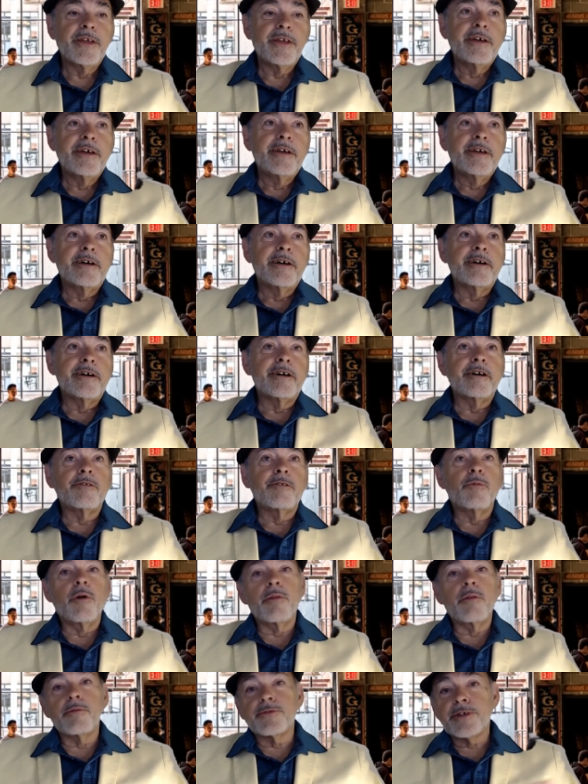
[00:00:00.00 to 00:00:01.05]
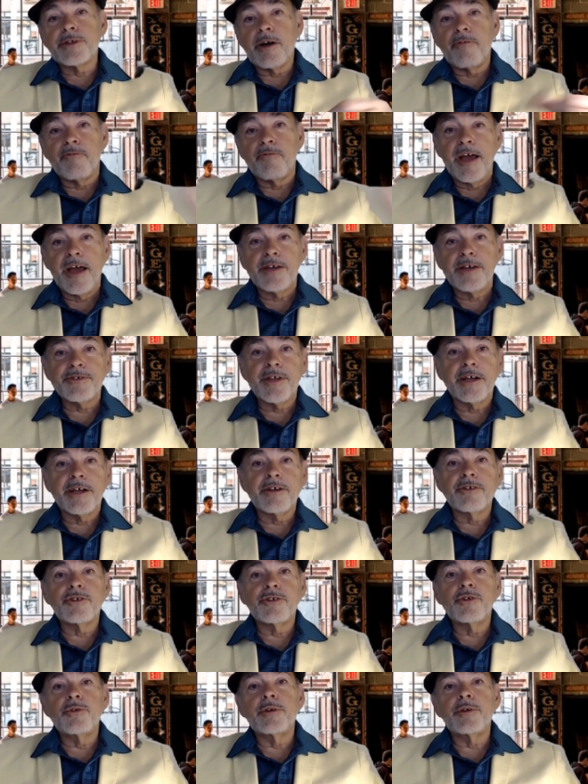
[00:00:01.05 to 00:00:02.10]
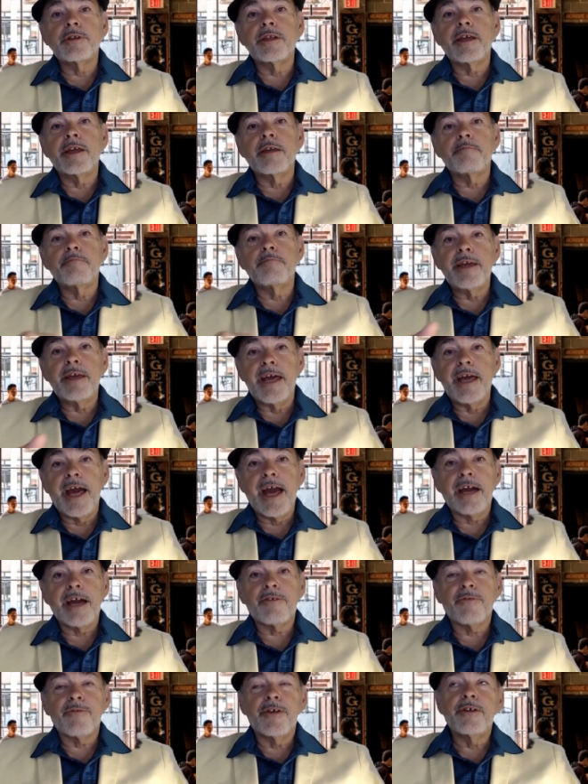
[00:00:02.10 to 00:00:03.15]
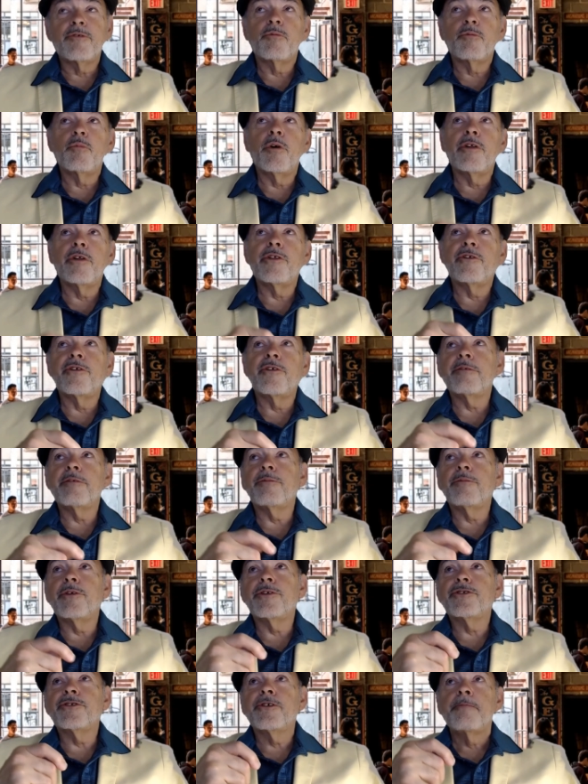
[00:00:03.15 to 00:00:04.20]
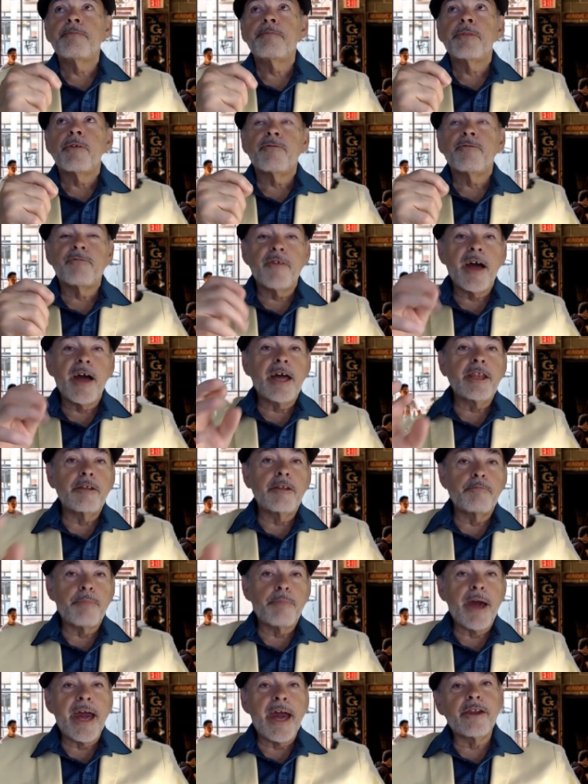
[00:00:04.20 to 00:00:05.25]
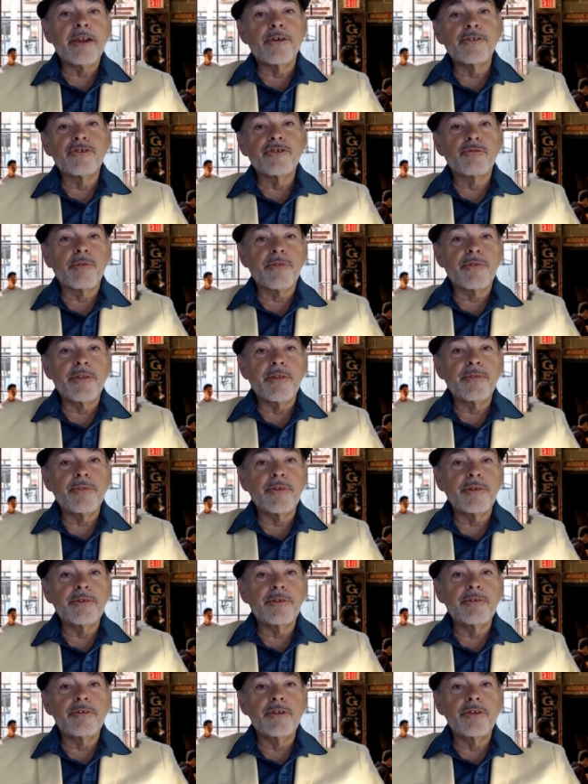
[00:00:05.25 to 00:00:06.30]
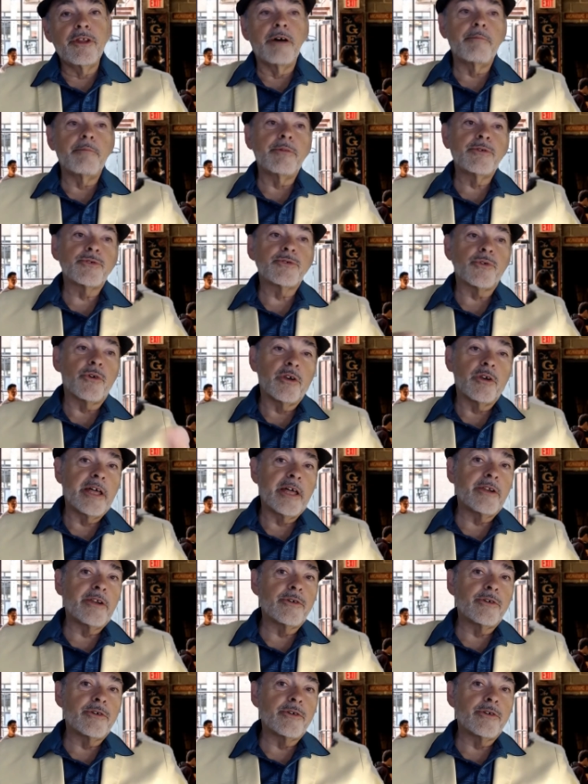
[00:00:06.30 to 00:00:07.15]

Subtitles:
Whether it was how fast I could do it and be accurate, whether it was finding patterns within the numbers or letters,